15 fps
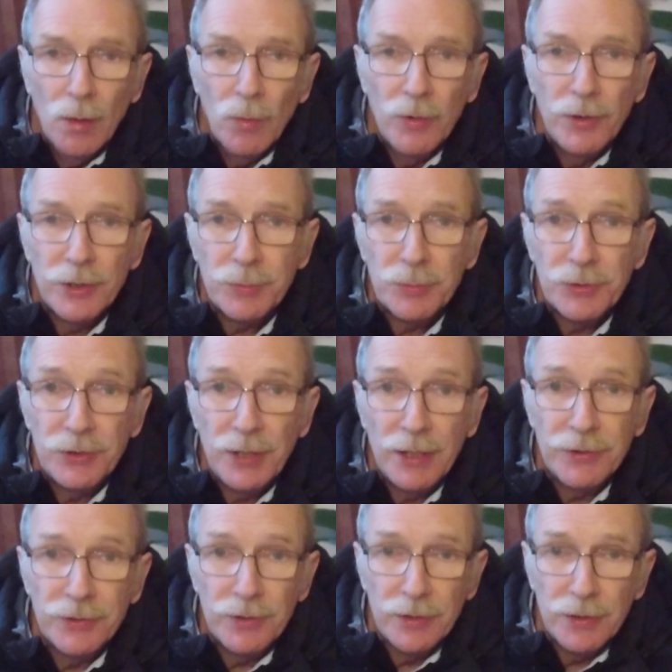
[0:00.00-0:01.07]
Well, this was
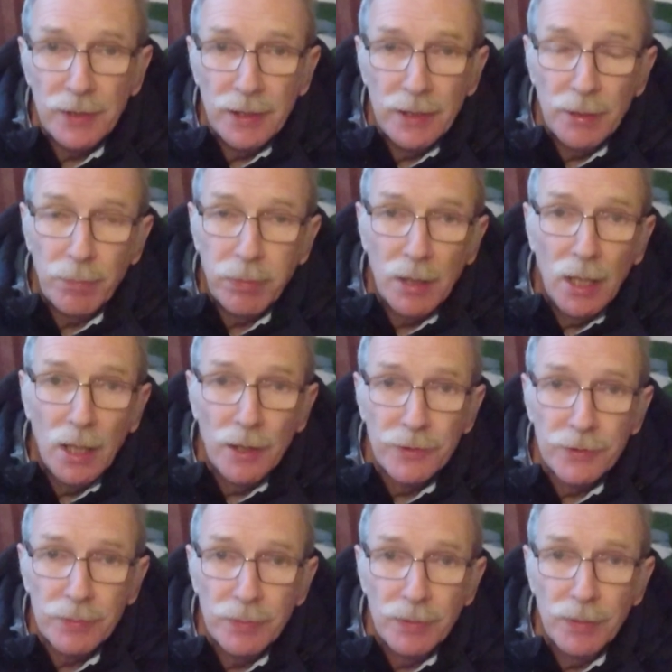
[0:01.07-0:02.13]
tested in a
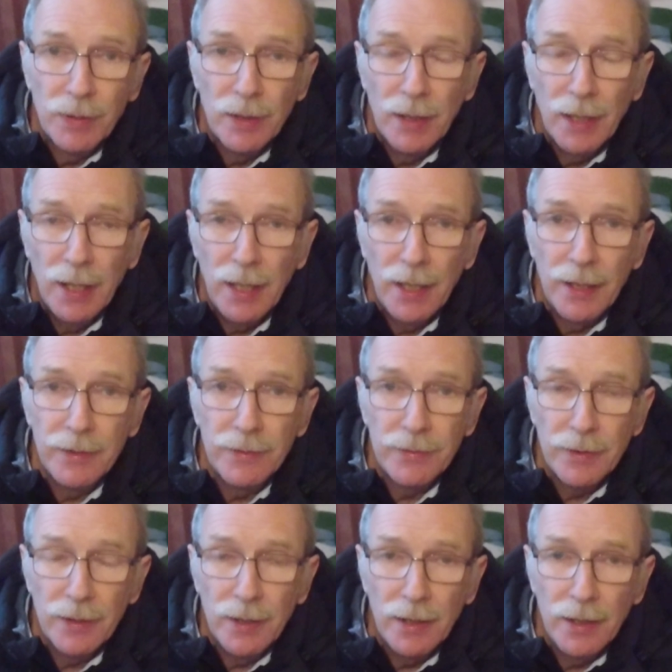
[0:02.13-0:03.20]
plant,
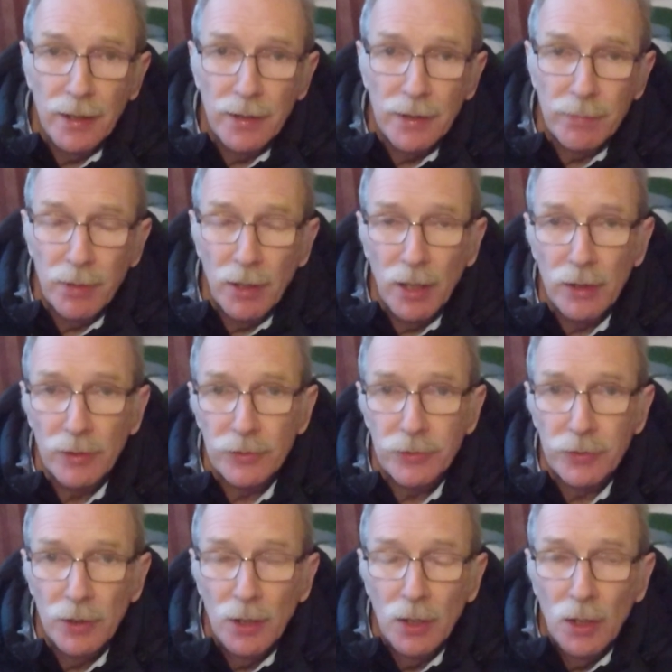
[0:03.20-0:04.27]
and the
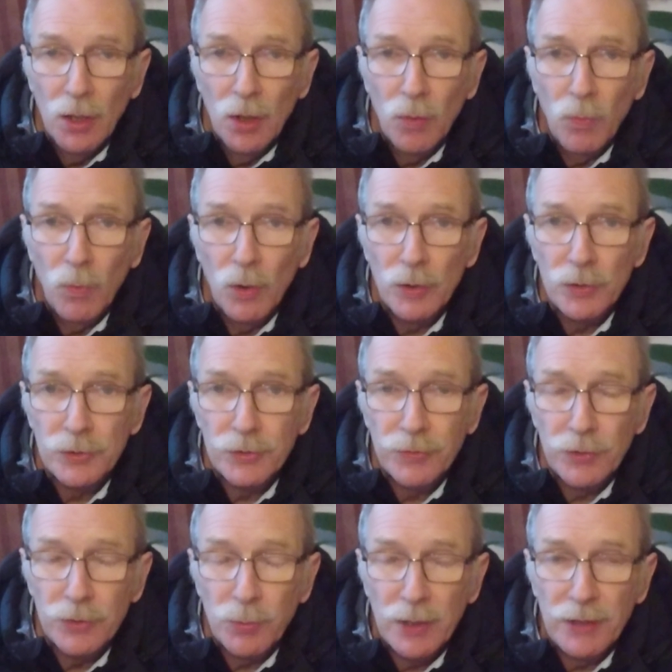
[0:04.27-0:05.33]
plant was
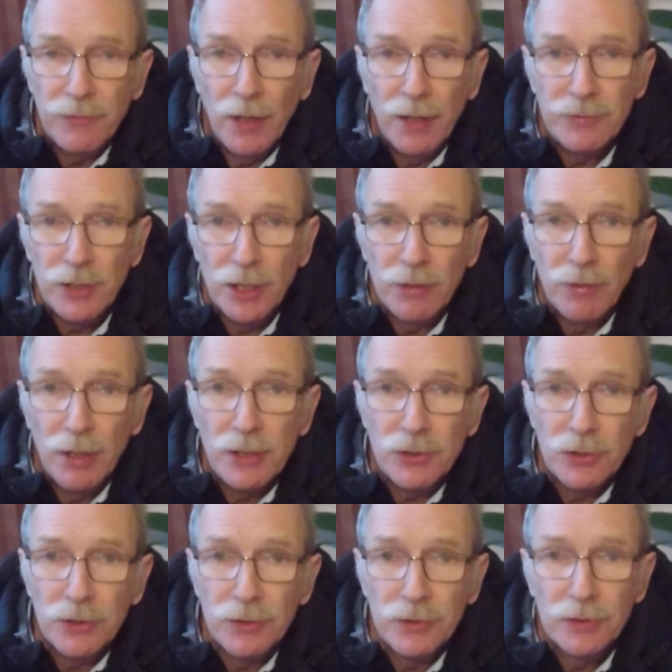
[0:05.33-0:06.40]
for 25
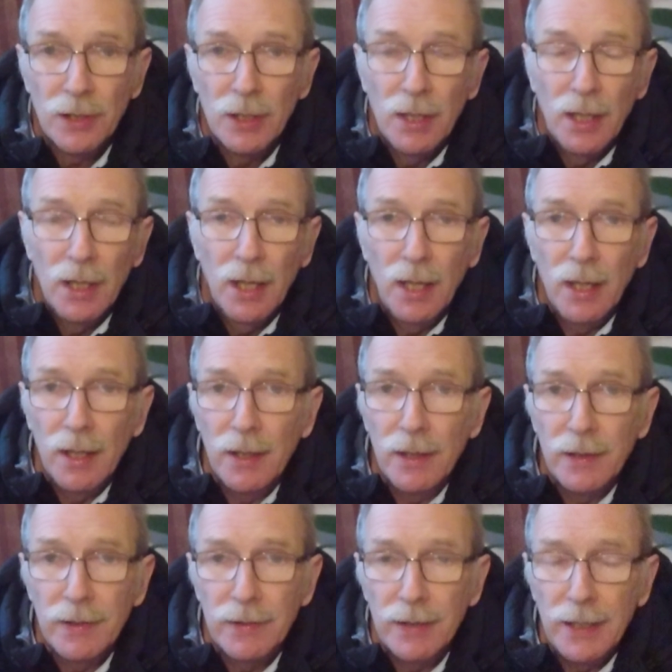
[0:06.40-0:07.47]
generations
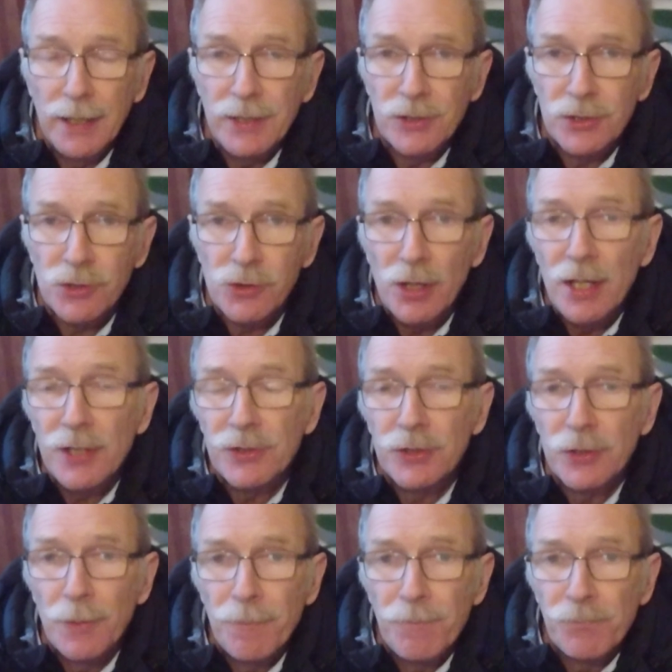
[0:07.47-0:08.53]
heat
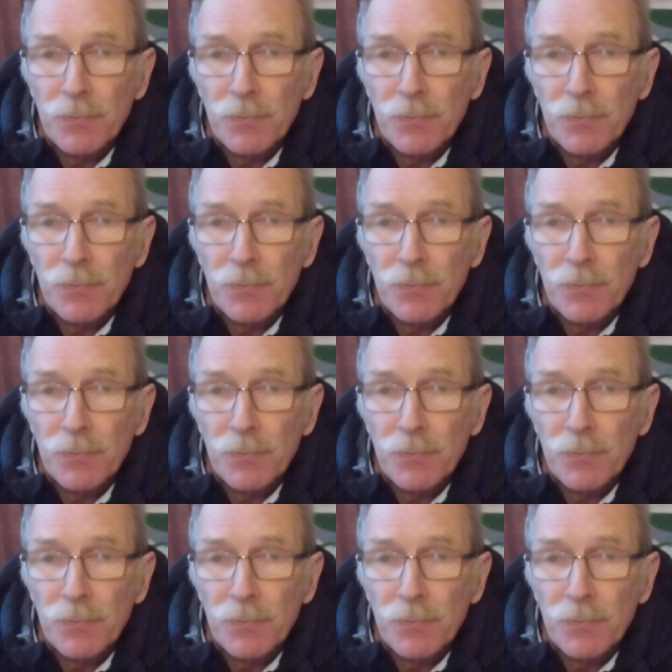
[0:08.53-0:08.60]
stressed,